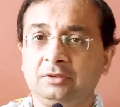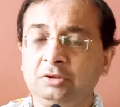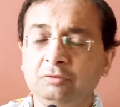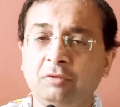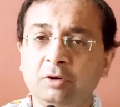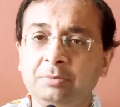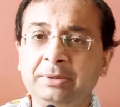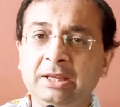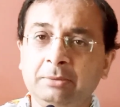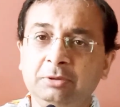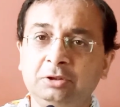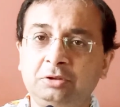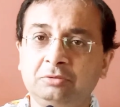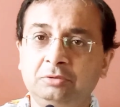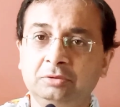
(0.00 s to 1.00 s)
you won't be
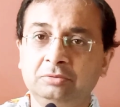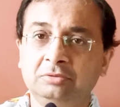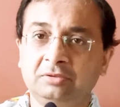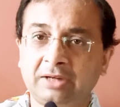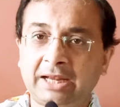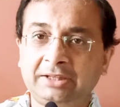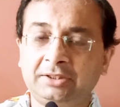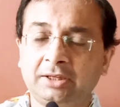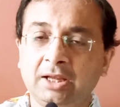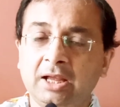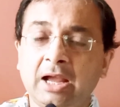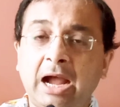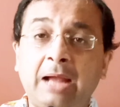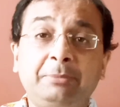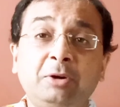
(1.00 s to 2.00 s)
able to do, right?
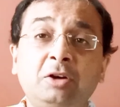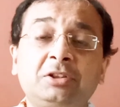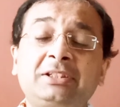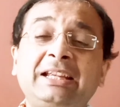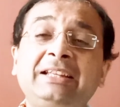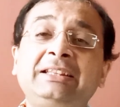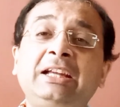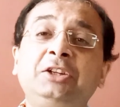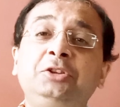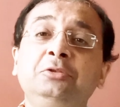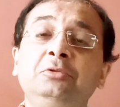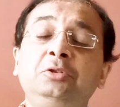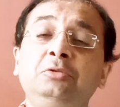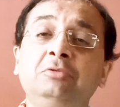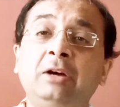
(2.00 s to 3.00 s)
I'm not saying that
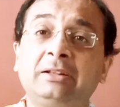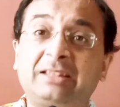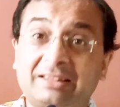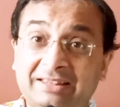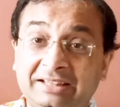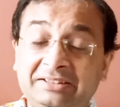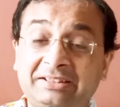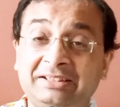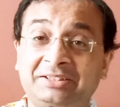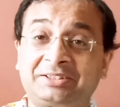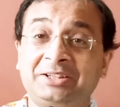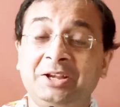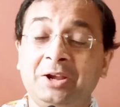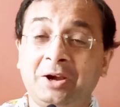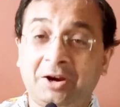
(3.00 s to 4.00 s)
you do a
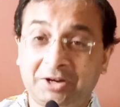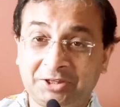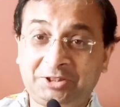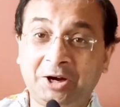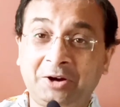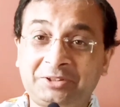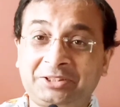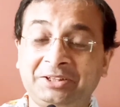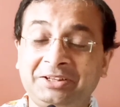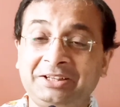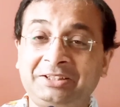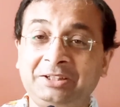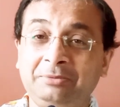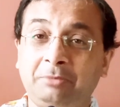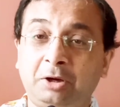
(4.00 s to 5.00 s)
thesis or a
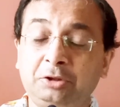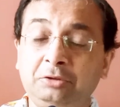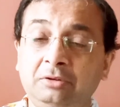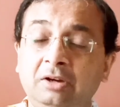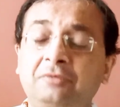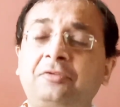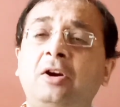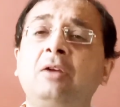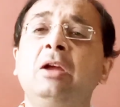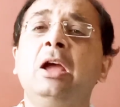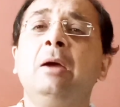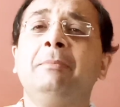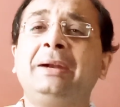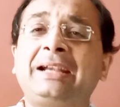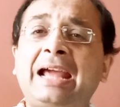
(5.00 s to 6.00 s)
doctorate in modular form,
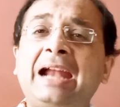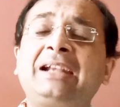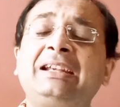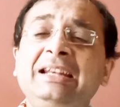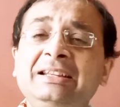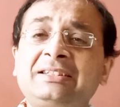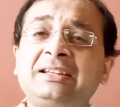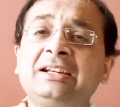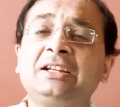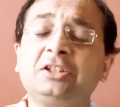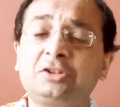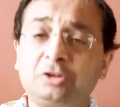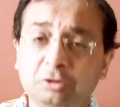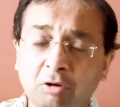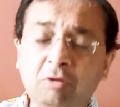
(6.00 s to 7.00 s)
but at least let
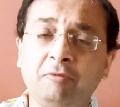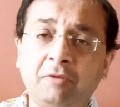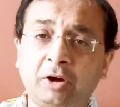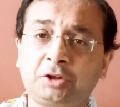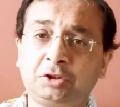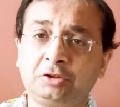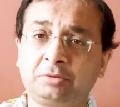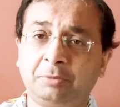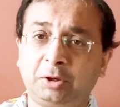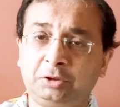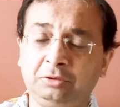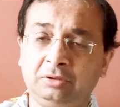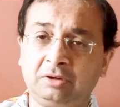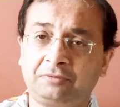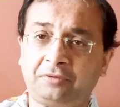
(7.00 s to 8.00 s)
us know what is
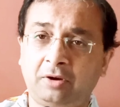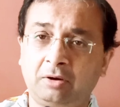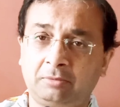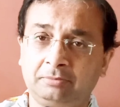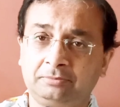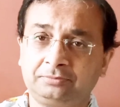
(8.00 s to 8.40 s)
modular form,